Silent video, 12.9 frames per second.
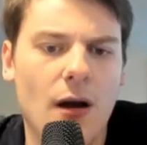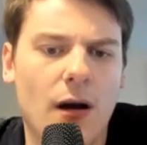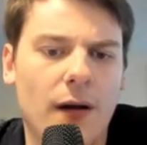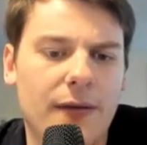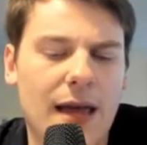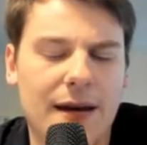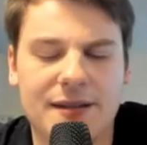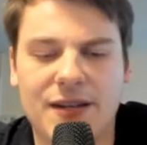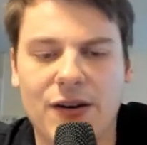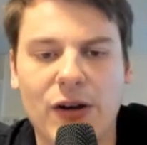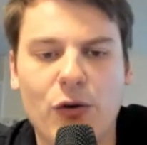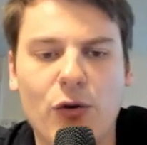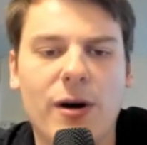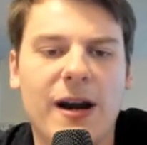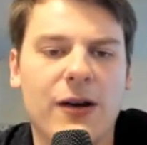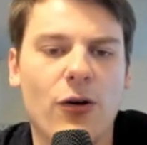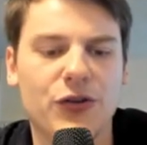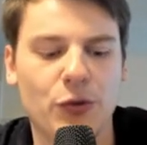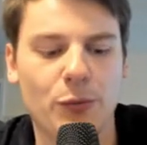not necessarily or and
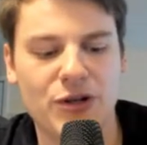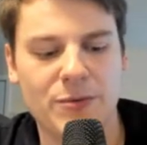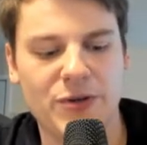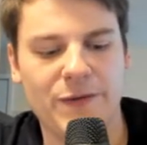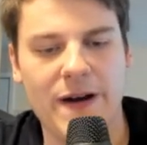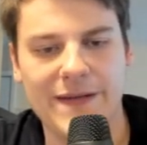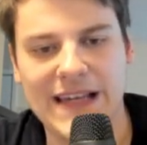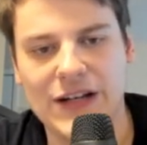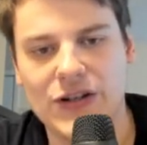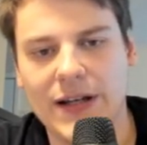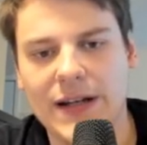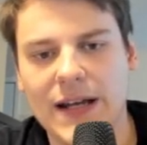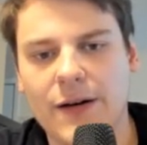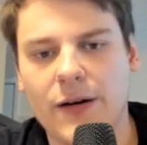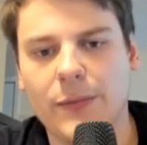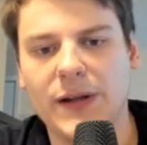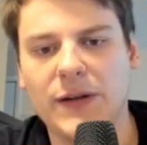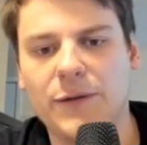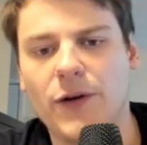also bishop g5 is actually idea i
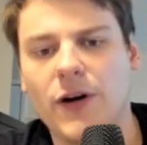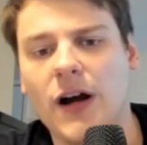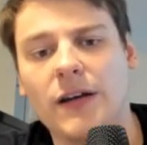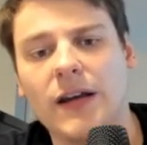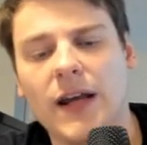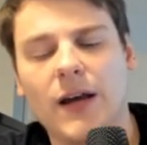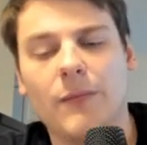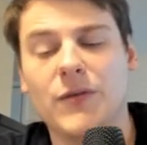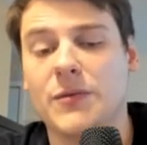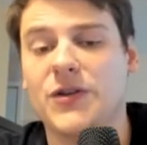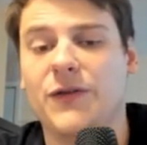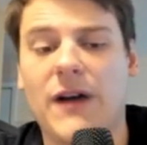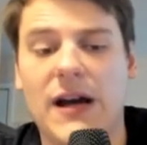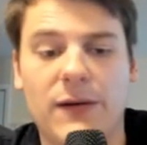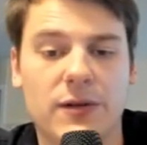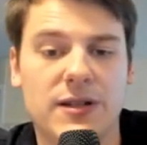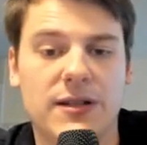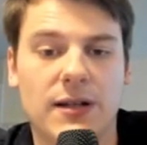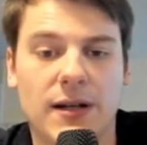completely forgot bishop g5
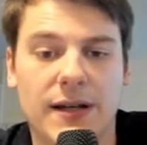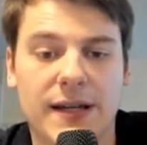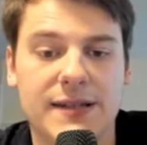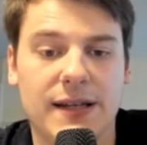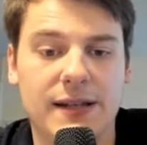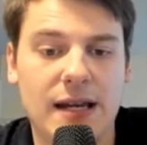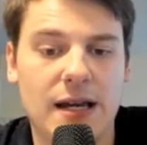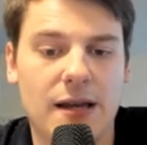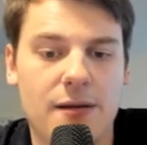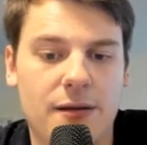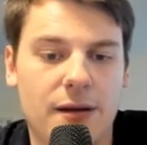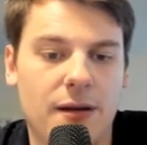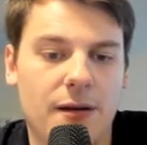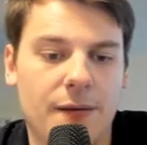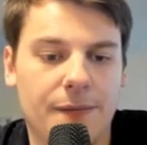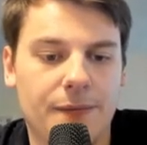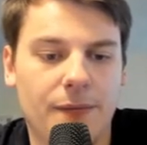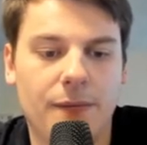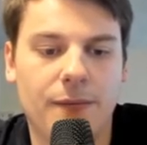was uh, his idea and uh,
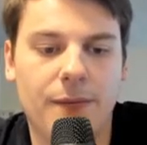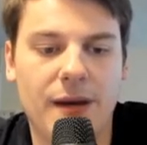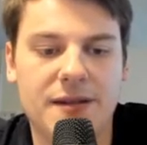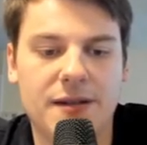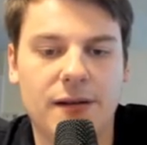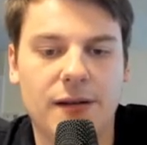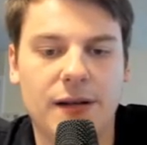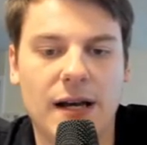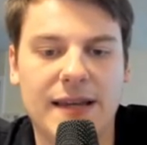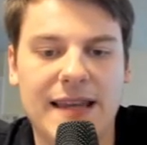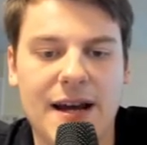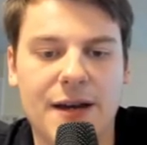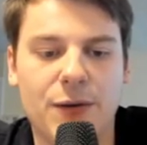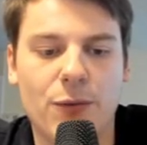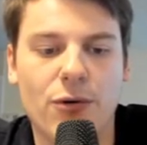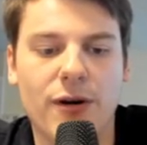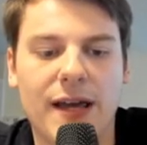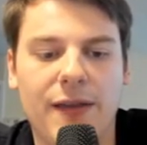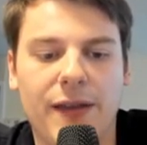basically attacking the
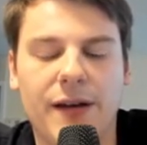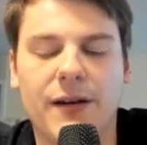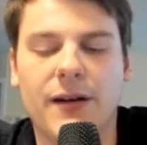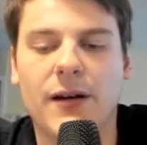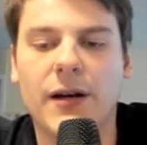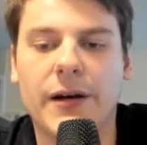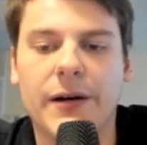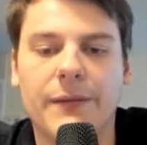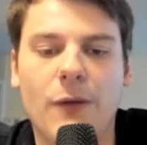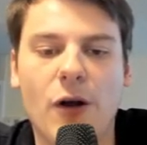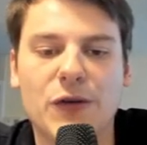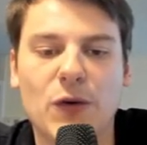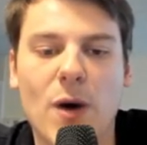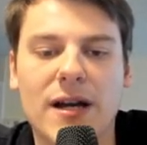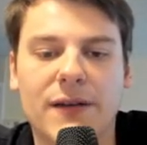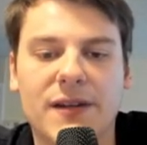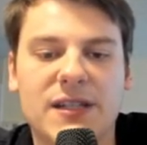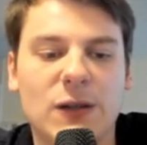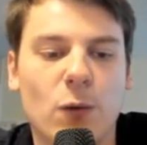rook and then uh, also eyeing
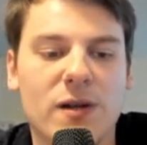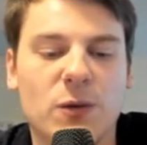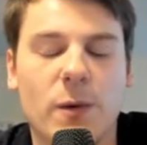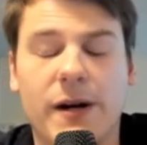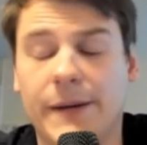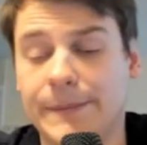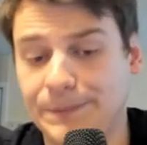the c1 square